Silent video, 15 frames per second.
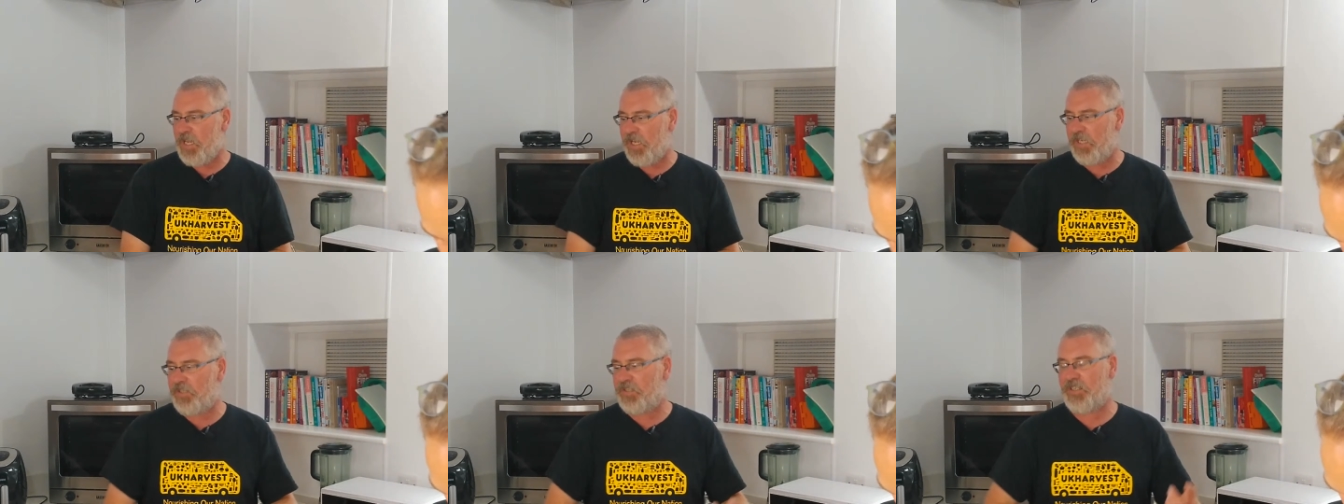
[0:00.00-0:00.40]

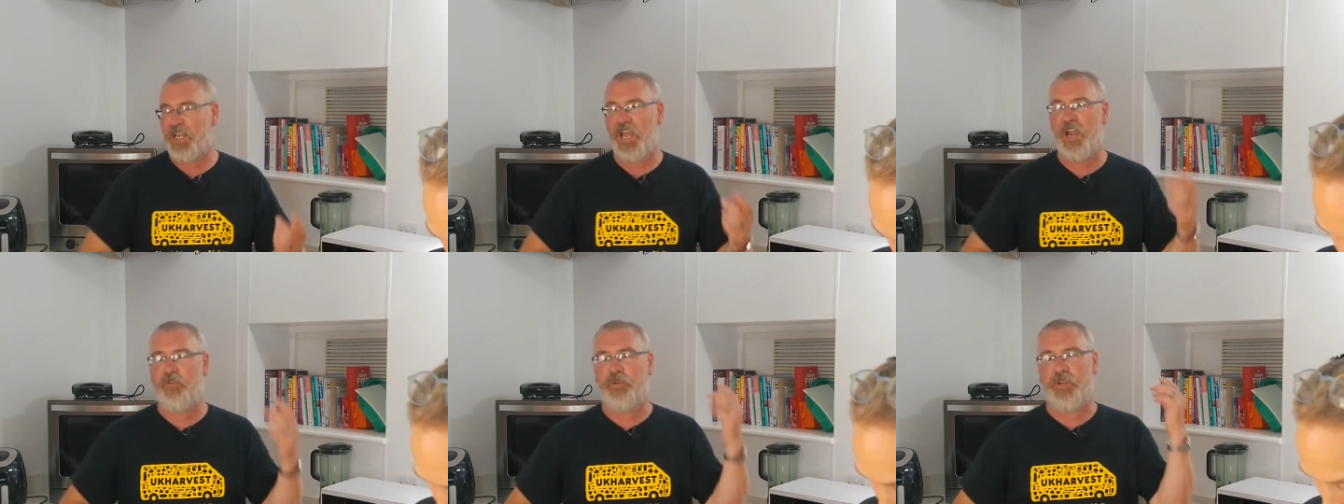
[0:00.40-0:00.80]
It's
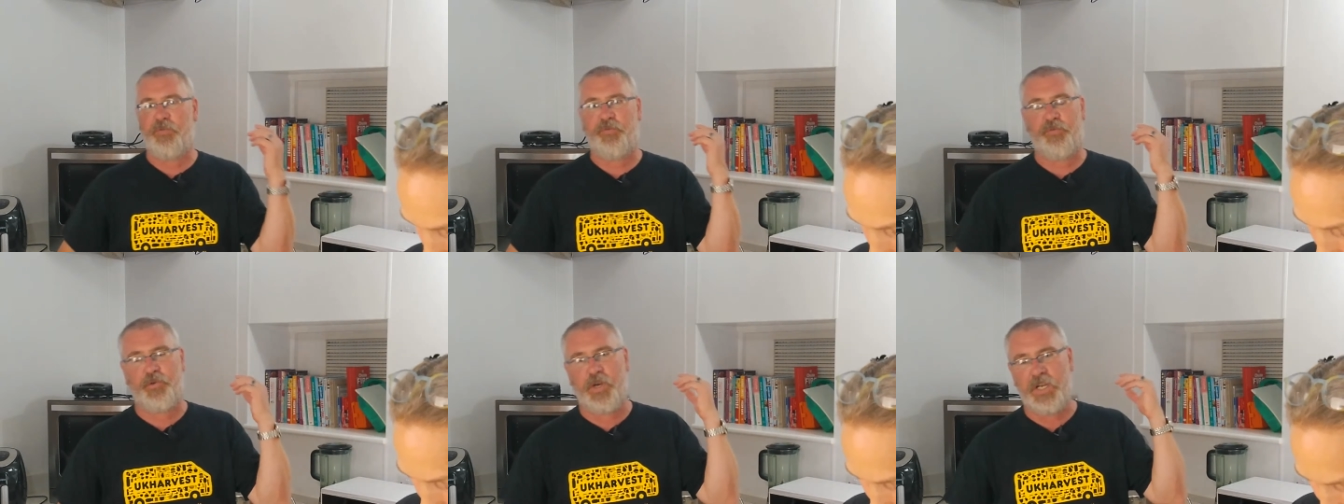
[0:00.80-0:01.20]
dairy
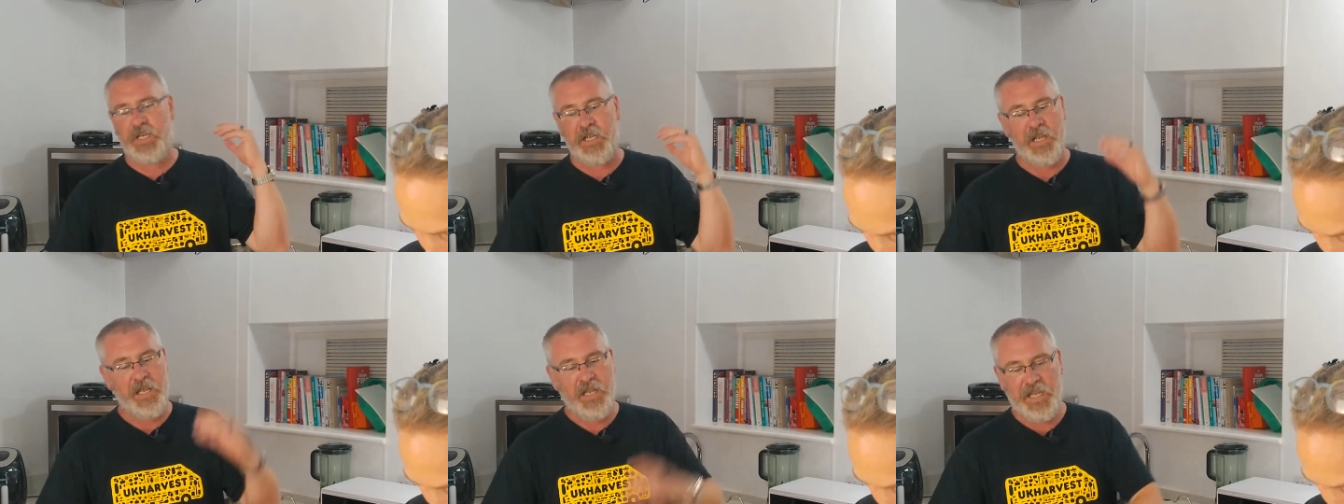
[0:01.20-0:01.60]
free.
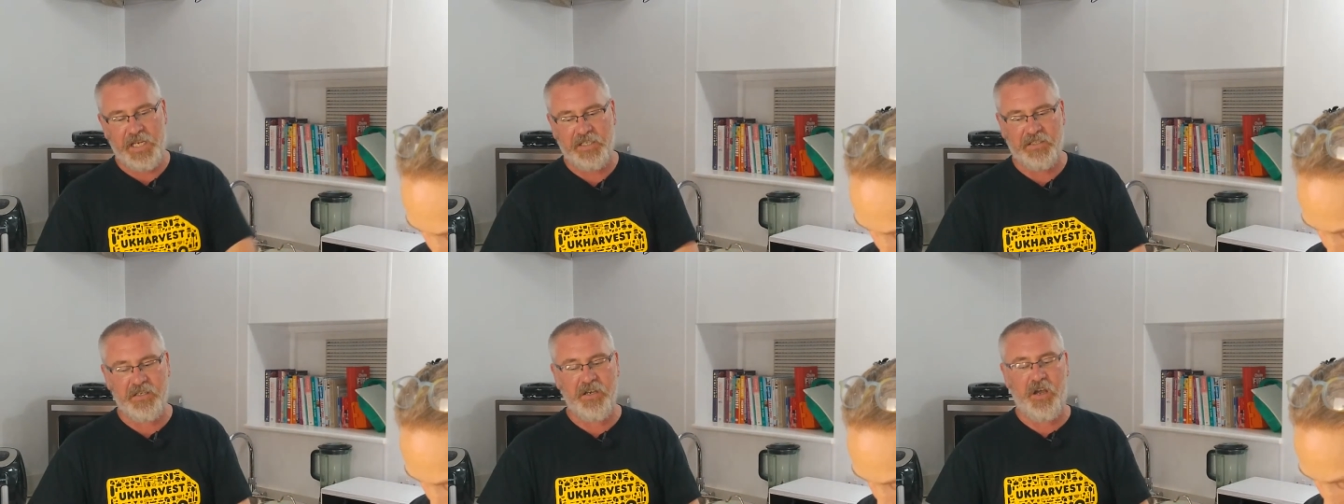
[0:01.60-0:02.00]

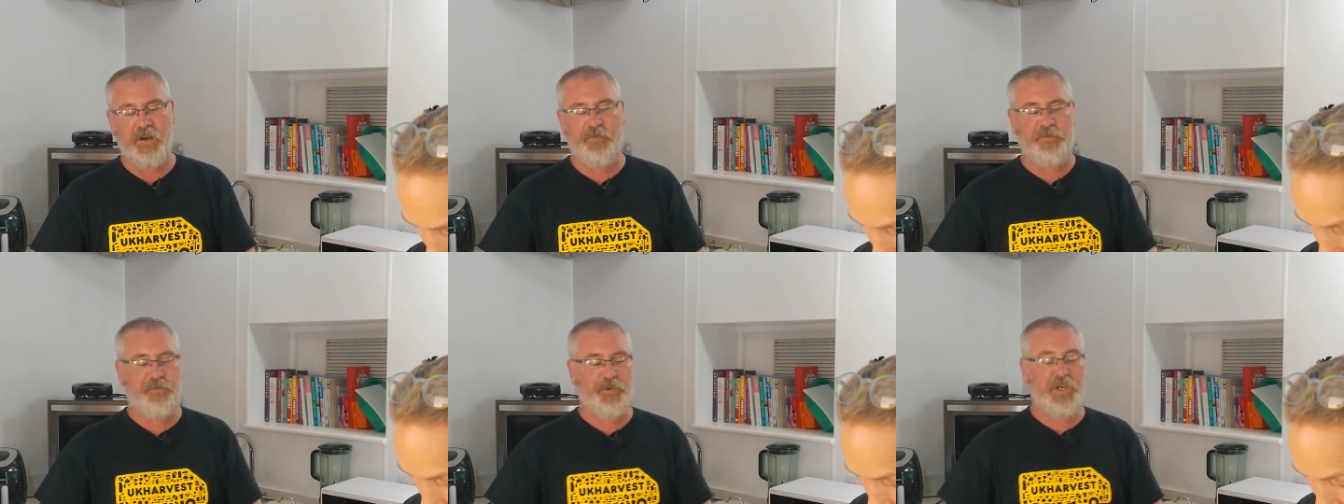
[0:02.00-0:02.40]
It's nut
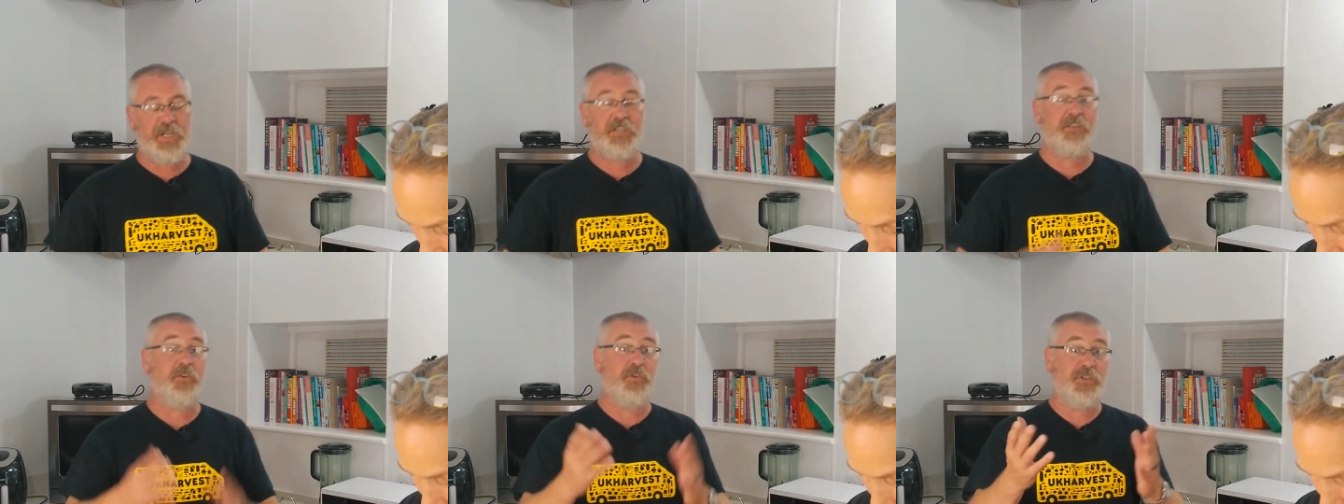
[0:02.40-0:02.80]
free
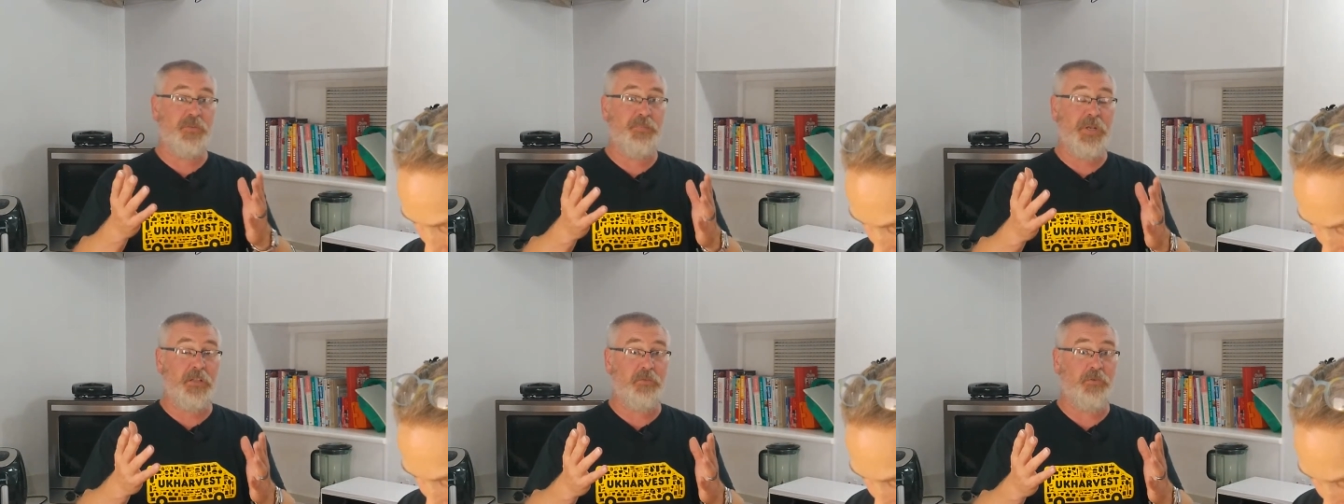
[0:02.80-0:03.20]
as long as you
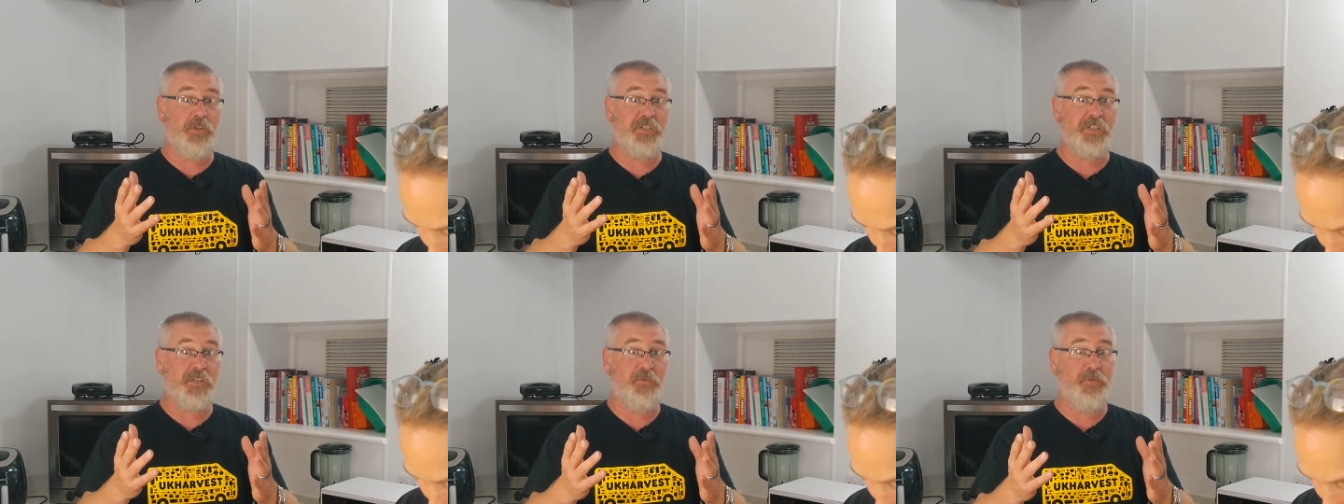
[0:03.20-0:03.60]
pick the right
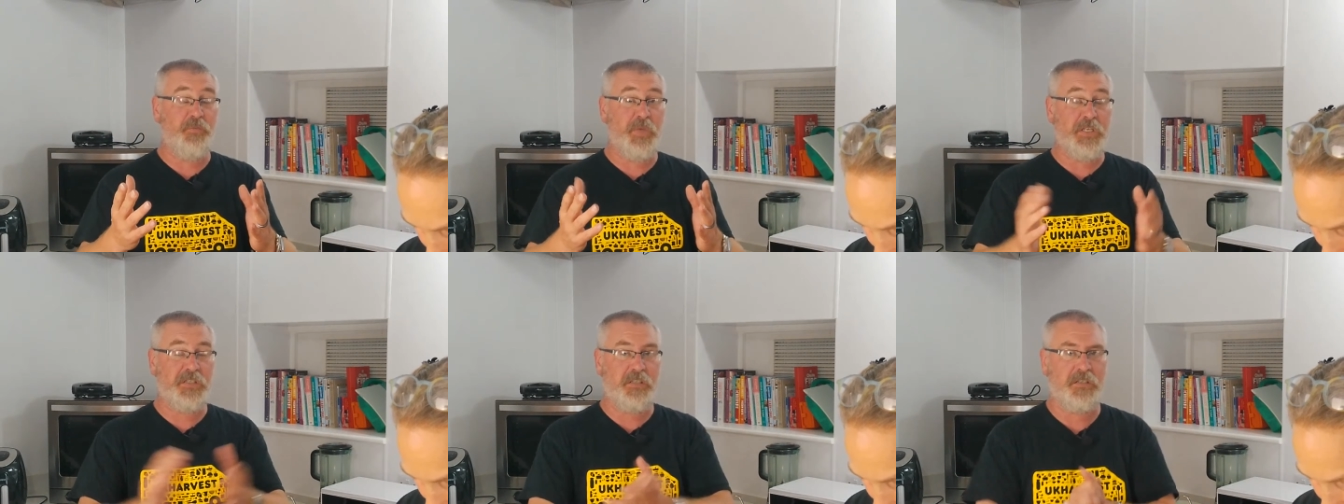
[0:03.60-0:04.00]
stuffing
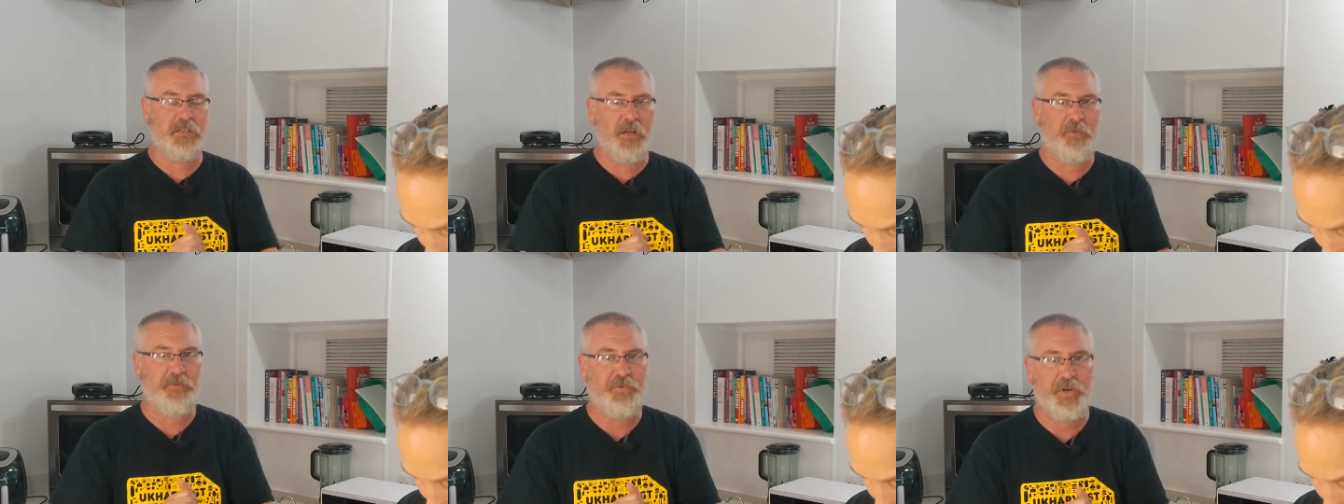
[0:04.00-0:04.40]
mix. It's
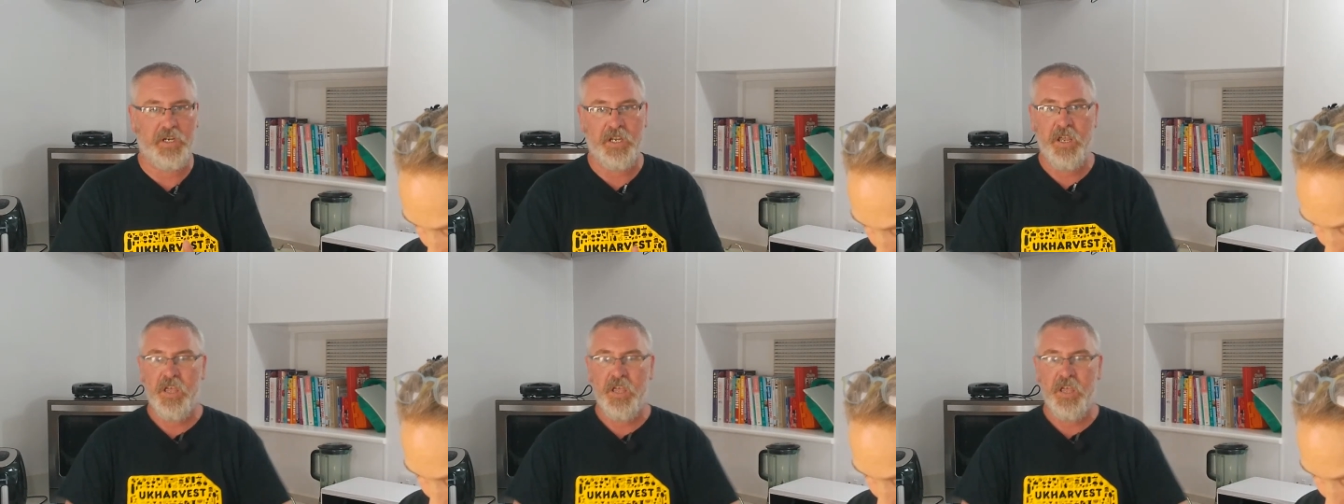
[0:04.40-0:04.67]
nut free.